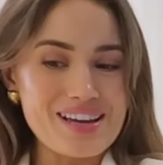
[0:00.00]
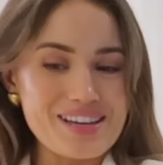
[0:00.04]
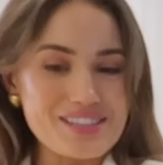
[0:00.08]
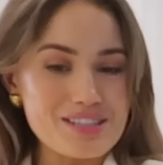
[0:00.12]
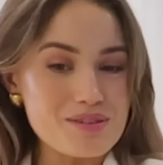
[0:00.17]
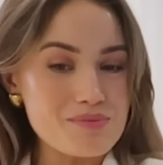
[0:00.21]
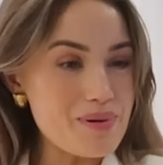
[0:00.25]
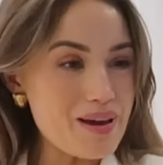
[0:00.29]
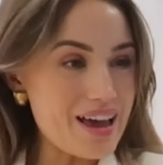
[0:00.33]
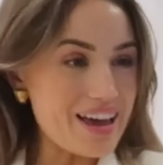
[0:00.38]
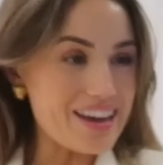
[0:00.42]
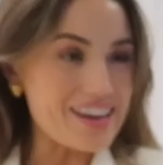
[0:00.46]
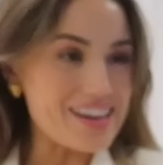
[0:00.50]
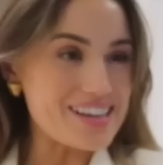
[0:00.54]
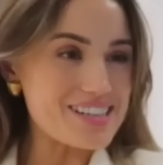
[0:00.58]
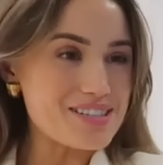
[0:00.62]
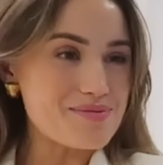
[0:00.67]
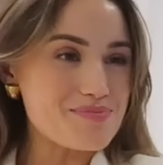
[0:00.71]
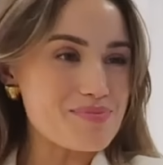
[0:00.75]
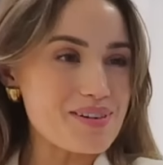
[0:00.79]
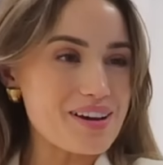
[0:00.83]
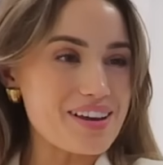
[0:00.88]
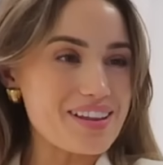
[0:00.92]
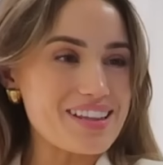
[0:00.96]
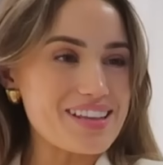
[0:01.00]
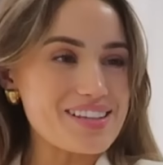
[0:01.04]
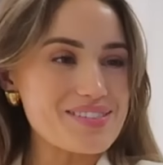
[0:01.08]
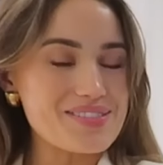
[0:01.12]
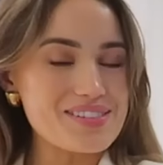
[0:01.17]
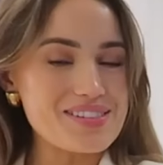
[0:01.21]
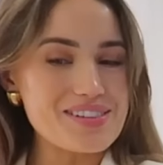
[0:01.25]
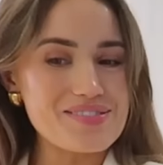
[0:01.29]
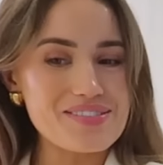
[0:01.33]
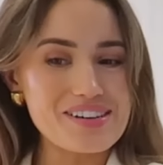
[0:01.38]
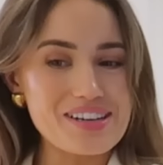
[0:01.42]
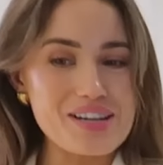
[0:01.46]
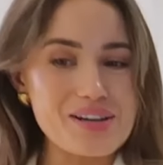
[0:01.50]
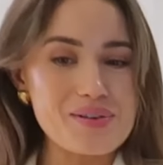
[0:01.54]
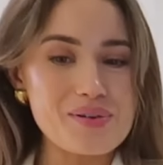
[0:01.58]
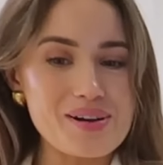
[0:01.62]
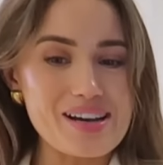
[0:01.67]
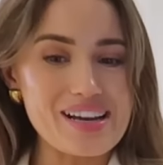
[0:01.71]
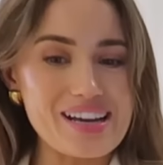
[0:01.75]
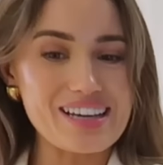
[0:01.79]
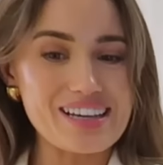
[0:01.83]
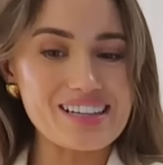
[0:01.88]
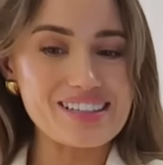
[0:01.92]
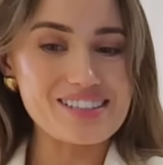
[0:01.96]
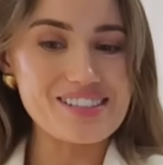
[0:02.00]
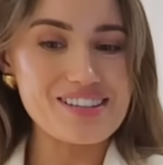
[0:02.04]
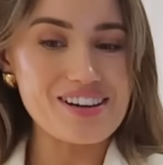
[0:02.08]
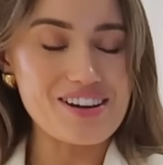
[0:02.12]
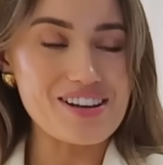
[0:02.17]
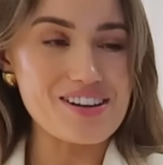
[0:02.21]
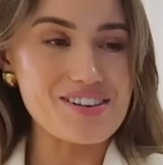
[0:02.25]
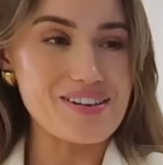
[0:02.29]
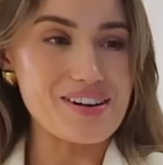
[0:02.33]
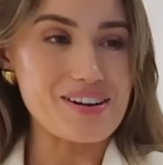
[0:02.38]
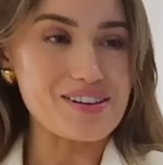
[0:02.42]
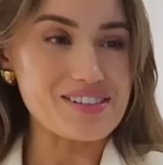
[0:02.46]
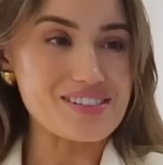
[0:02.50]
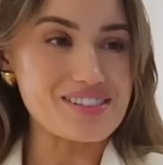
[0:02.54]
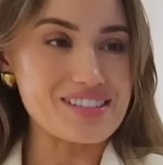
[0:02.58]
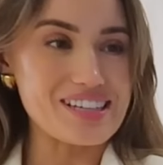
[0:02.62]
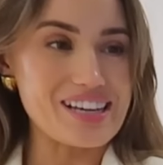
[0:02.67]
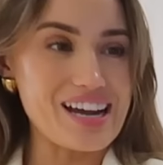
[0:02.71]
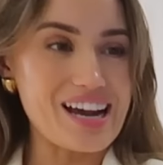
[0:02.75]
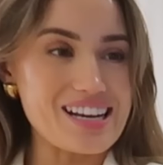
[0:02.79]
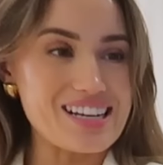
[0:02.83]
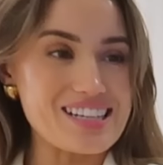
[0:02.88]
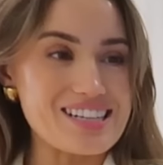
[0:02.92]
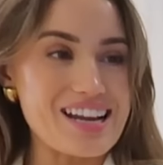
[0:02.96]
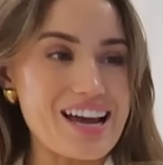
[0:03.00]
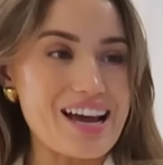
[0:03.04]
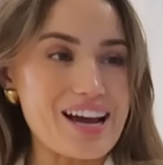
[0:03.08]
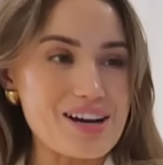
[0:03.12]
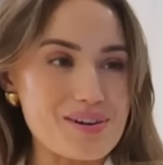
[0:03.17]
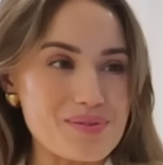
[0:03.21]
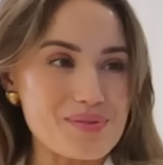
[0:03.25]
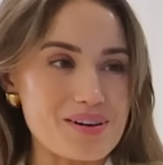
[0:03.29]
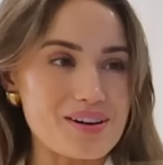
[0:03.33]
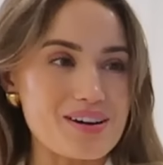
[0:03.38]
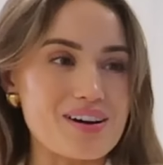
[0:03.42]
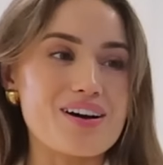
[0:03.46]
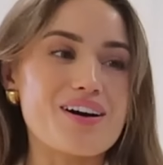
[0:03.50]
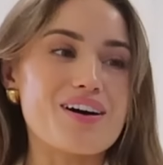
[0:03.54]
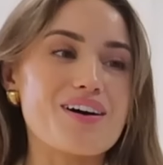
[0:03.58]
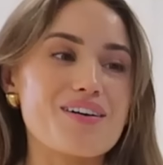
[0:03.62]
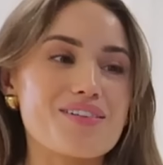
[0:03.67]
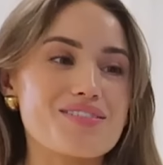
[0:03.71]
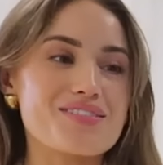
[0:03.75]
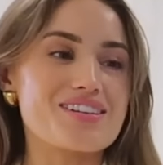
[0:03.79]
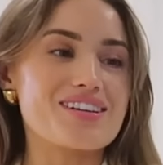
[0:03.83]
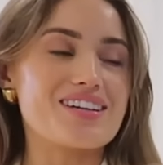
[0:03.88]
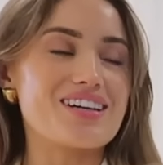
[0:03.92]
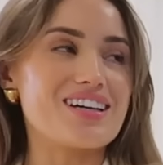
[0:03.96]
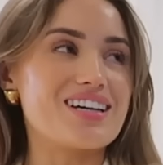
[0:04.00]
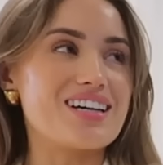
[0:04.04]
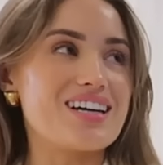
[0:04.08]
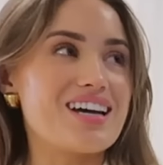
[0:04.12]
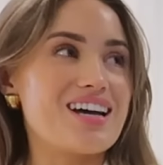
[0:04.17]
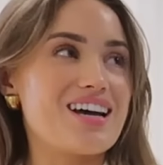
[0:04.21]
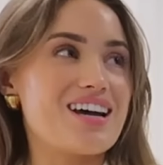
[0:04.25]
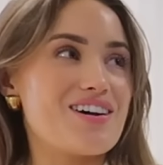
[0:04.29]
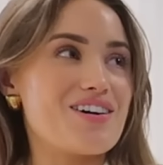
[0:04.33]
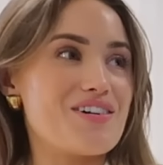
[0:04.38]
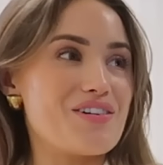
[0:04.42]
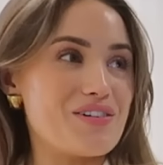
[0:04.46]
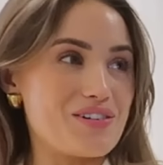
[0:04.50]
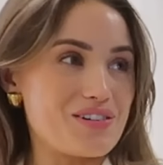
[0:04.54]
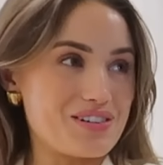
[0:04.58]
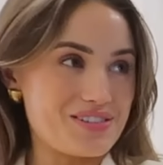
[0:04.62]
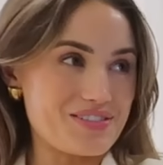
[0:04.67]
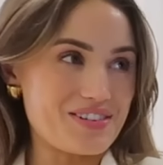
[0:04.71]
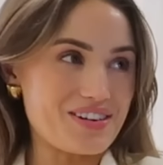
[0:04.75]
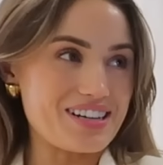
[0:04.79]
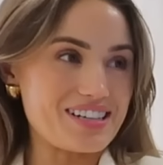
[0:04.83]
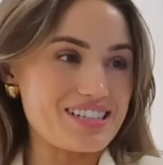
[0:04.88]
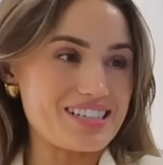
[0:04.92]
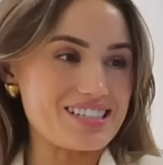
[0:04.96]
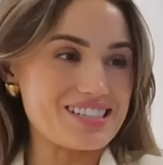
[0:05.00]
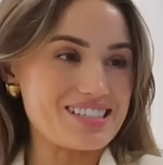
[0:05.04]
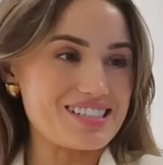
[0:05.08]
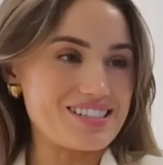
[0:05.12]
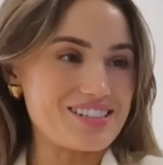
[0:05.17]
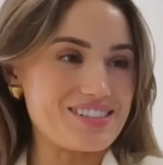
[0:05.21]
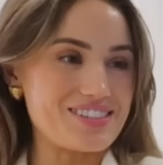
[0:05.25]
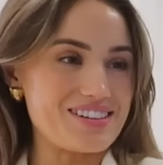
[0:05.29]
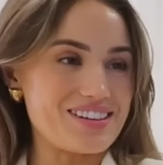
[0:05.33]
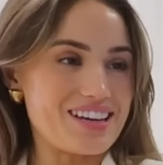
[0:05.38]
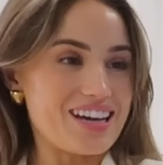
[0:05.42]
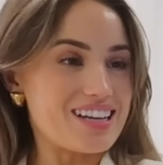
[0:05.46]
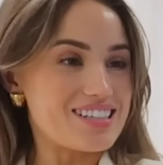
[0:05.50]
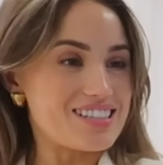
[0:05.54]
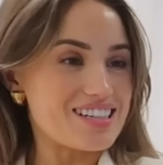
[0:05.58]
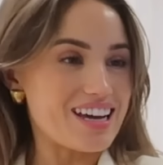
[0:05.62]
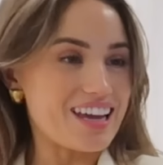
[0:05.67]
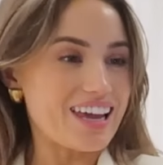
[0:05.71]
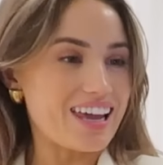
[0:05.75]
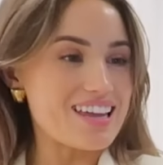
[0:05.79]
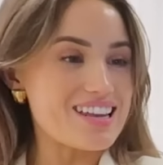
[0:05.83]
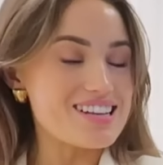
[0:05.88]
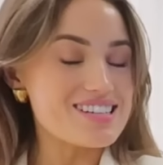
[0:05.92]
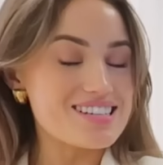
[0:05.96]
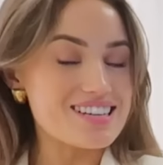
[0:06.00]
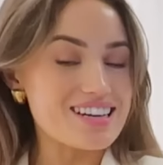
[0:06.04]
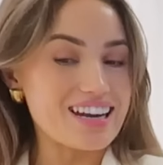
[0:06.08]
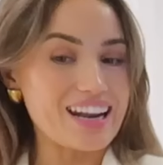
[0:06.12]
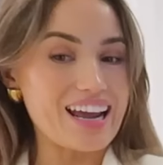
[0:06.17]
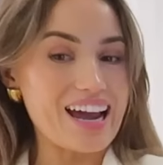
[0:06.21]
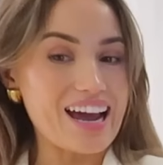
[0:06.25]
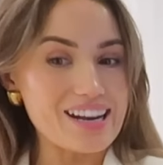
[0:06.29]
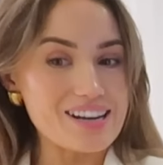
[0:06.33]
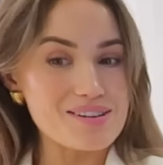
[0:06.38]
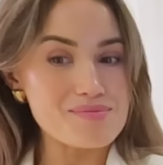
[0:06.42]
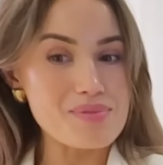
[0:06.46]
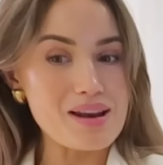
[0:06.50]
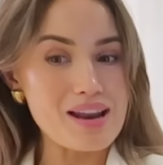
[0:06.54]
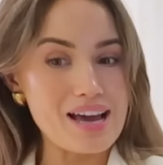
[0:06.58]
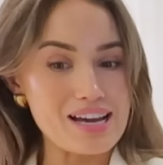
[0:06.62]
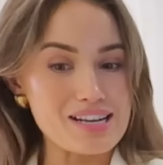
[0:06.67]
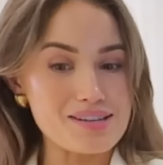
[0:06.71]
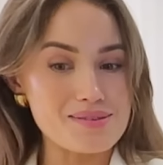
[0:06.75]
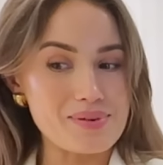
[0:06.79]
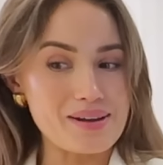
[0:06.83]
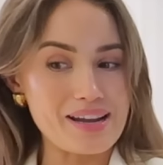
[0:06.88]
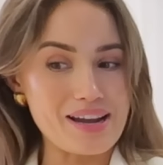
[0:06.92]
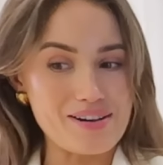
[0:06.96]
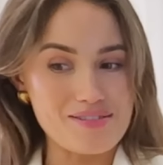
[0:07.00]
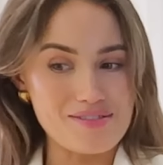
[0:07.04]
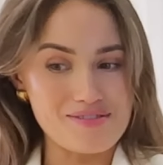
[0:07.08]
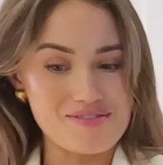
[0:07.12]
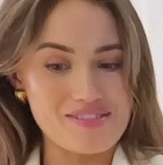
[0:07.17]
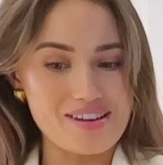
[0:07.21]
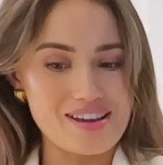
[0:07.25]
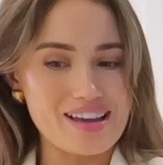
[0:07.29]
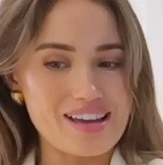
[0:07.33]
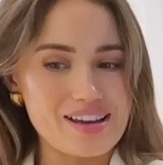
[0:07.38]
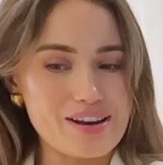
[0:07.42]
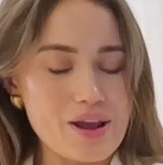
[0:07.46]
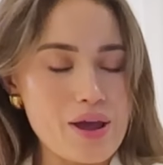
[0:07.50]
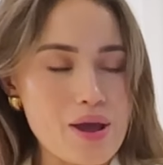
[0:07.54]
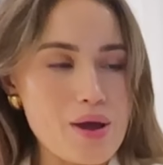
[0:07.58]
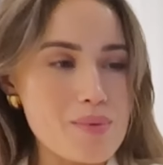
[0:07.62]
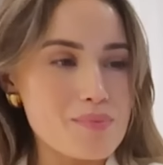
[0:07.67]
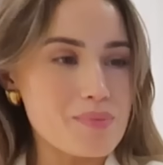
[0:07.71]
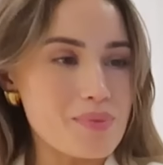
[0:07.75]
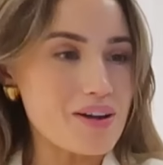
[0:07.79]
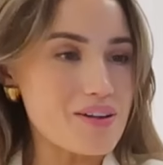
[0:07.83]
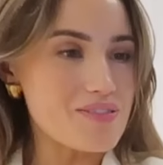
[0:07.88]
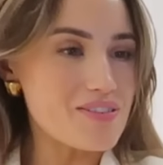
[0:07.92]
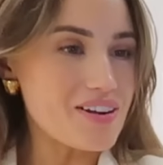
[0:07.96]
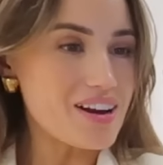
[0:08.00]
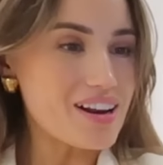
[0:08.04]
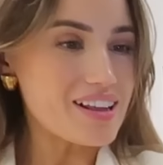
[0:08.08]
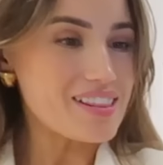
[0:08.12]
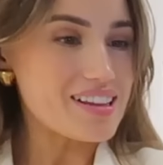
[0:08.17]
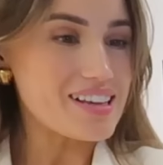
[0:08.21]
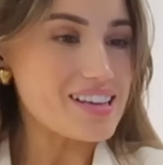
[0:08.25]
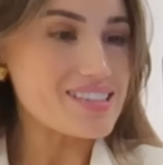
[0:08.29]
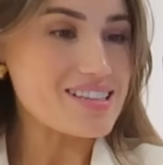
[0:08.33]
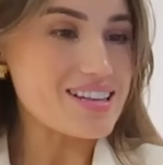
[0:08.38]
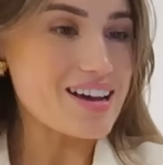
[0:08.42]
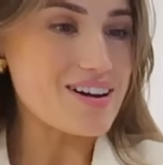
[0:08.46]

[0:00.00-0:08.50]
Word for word: to bed but this was a really quick turnaround because I had an hour after horse riding to get changed and I hadn't planned my outfit but I feel like this